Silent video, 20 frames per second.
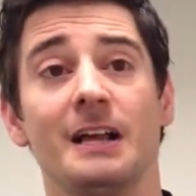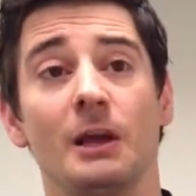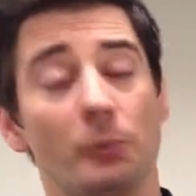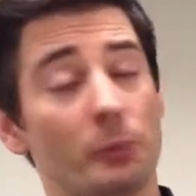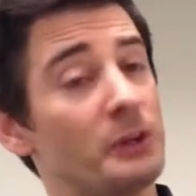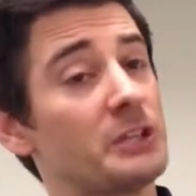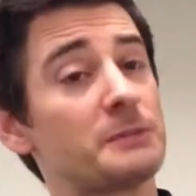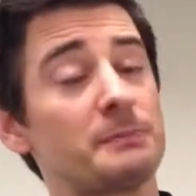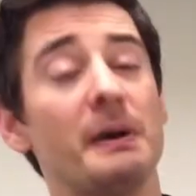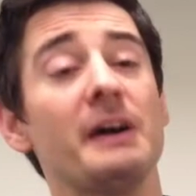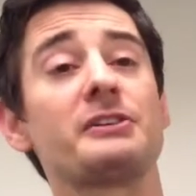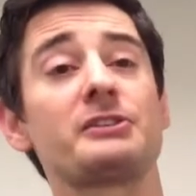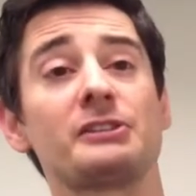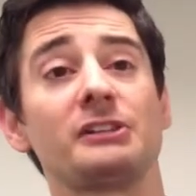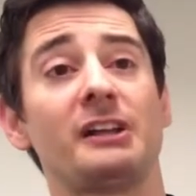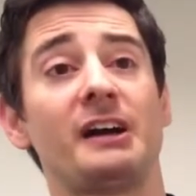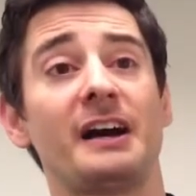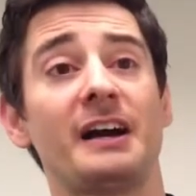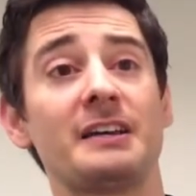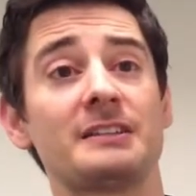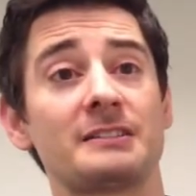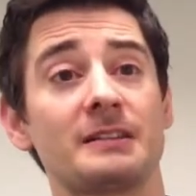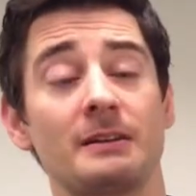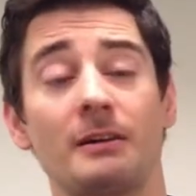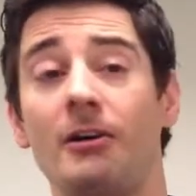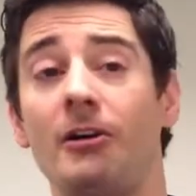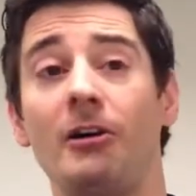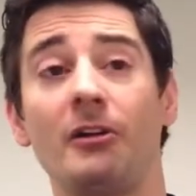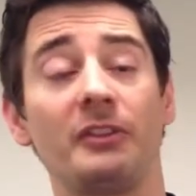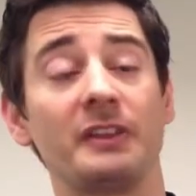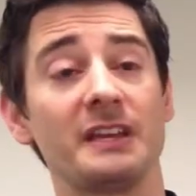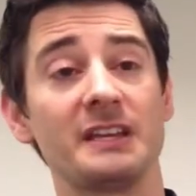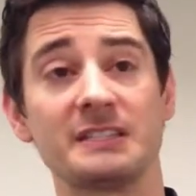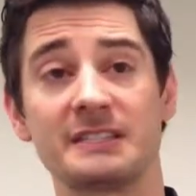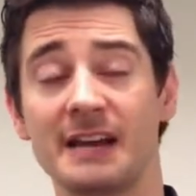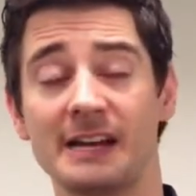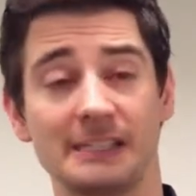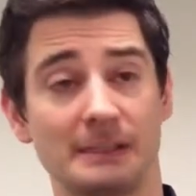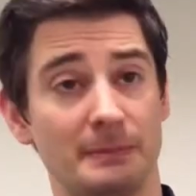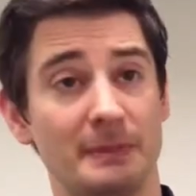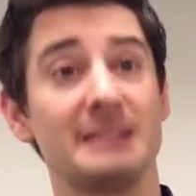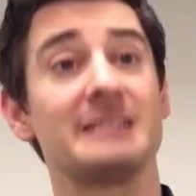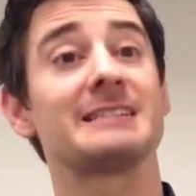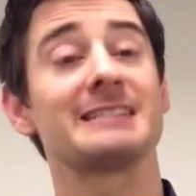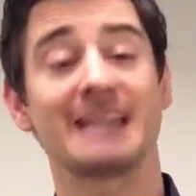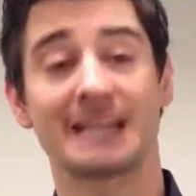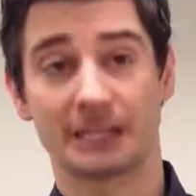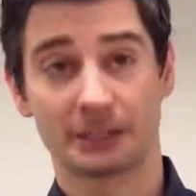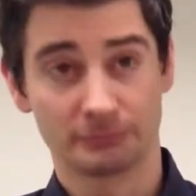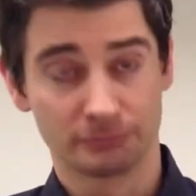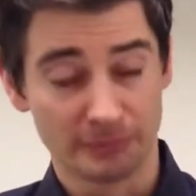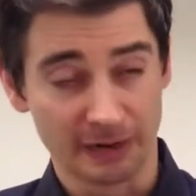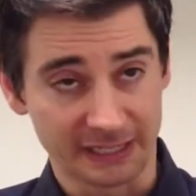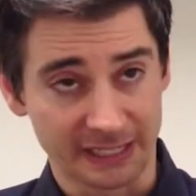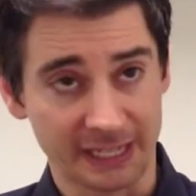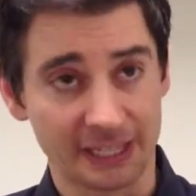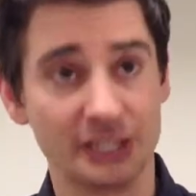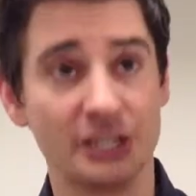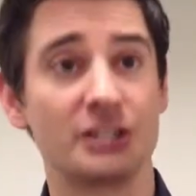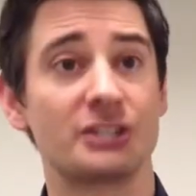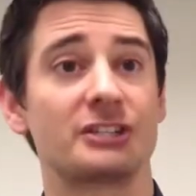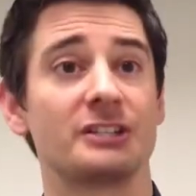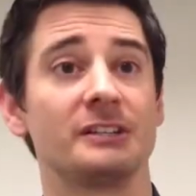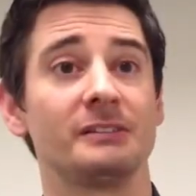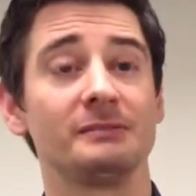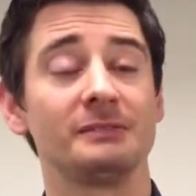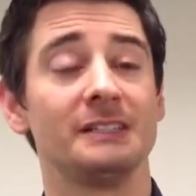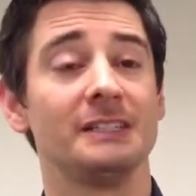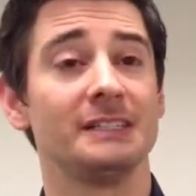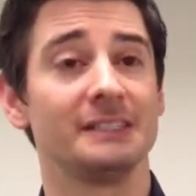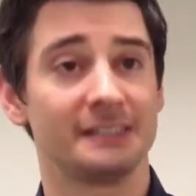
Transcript: We specialize in all these elements like recognition